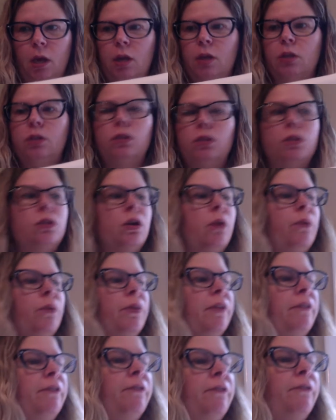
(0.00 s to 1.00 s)
So
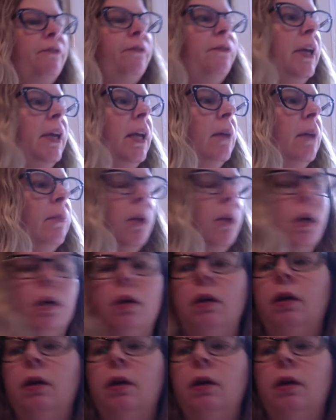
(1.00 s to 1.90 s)
the femur